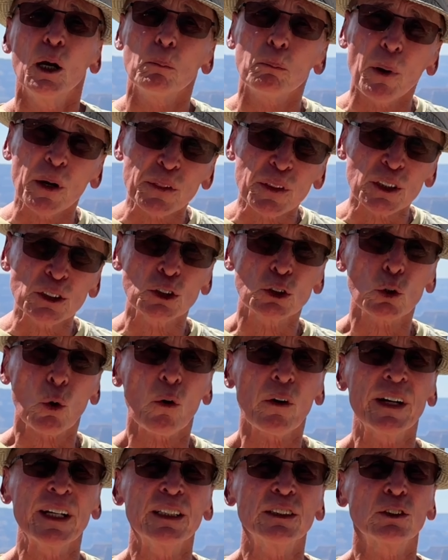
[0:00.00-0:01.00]
But the
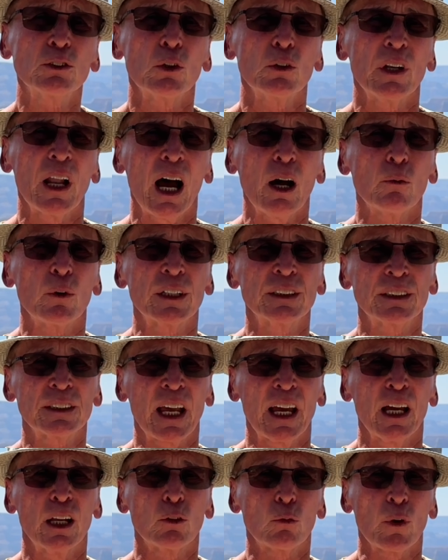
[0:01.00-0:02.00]
stories do not
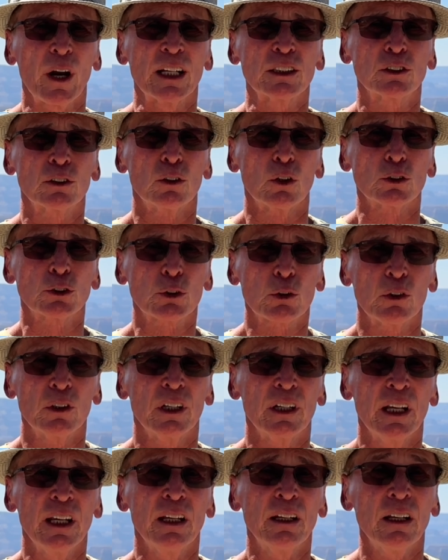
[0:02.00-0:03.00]
withstand rational
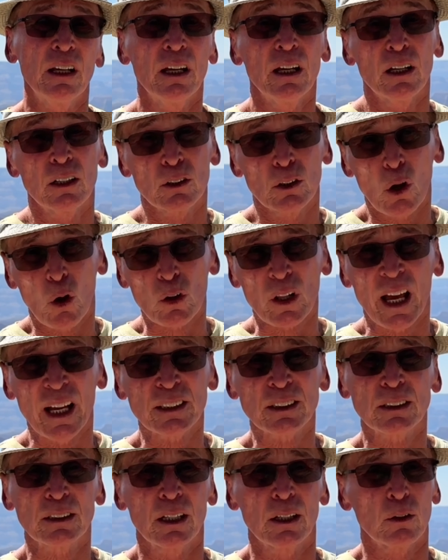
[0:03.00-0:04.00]
scrutiny, no
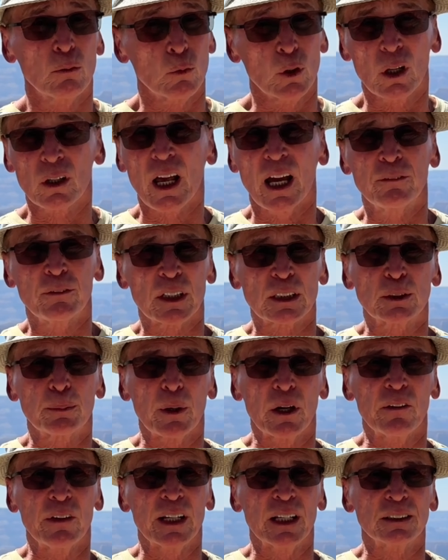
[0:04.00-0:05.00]
less real-life
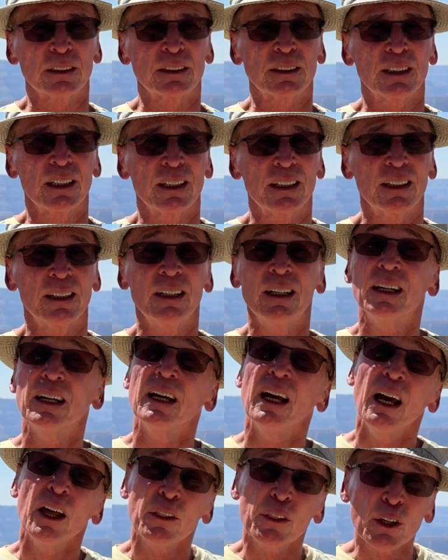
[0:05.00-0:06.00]
experience.
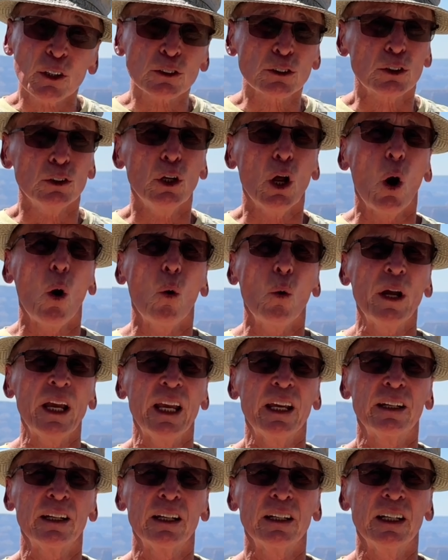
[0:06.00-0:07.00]
There's no
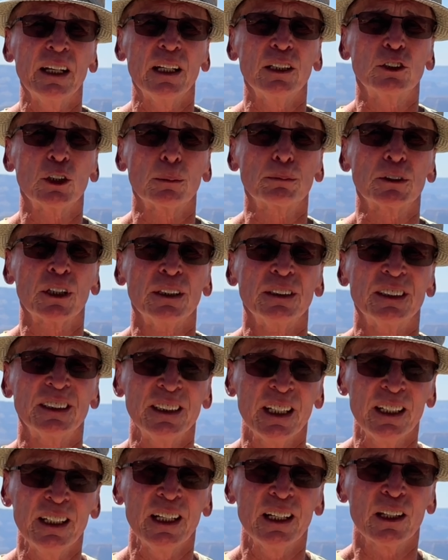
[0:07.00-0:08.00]
hidden Egyptian
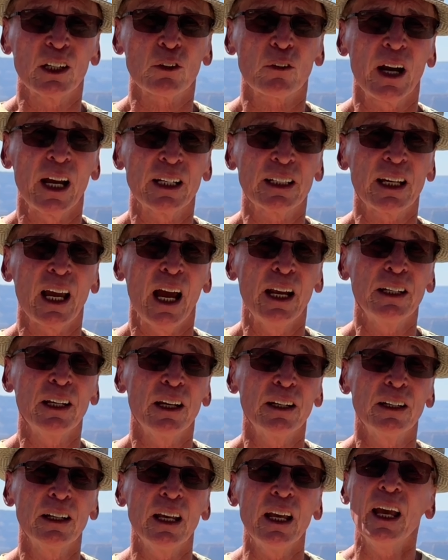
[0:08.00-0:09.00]
city in the Grand
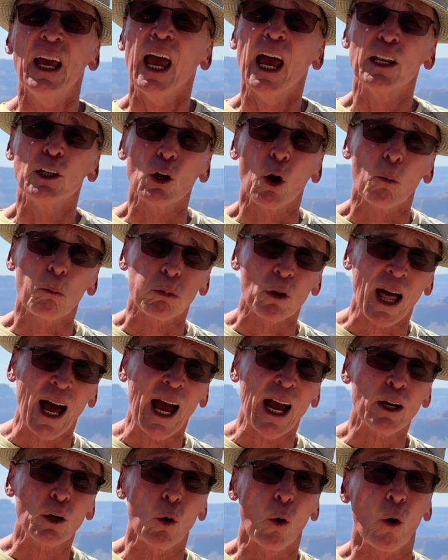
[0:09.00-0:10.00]
Canyon, and no
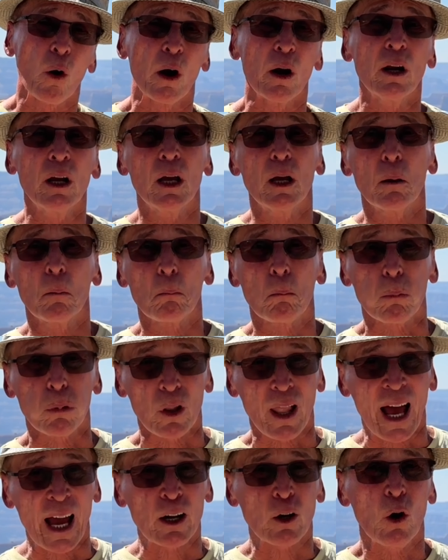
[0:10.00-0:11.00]
black or
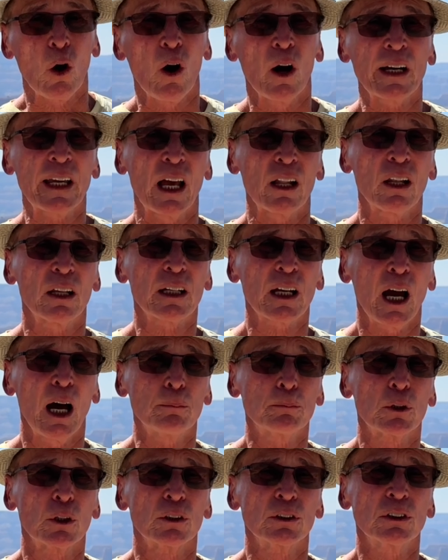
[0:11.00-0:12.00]
Black Hawk
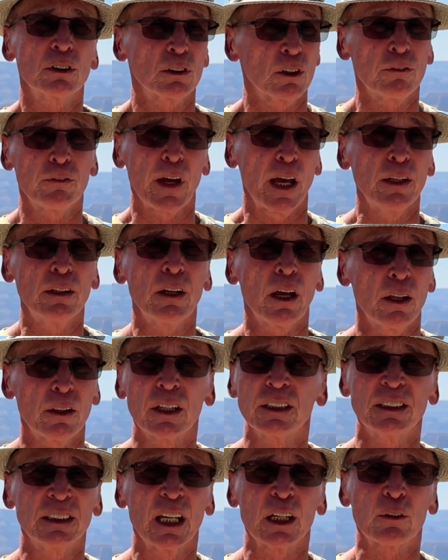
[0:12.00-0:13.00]
helicopters defend
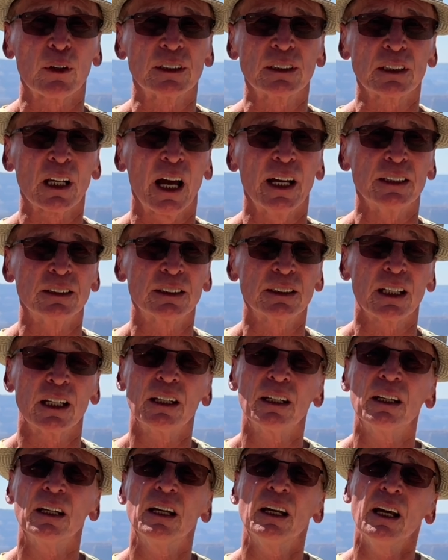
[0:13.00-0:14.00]
the secret sites.
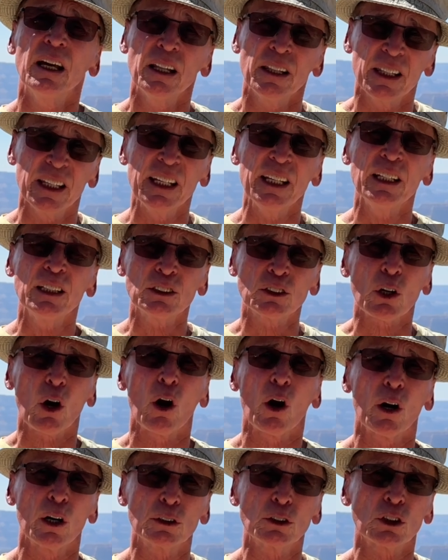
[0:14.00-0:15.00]
These
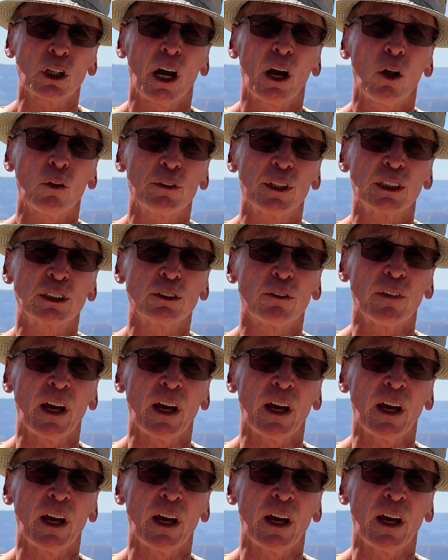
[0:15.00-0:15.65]
are childish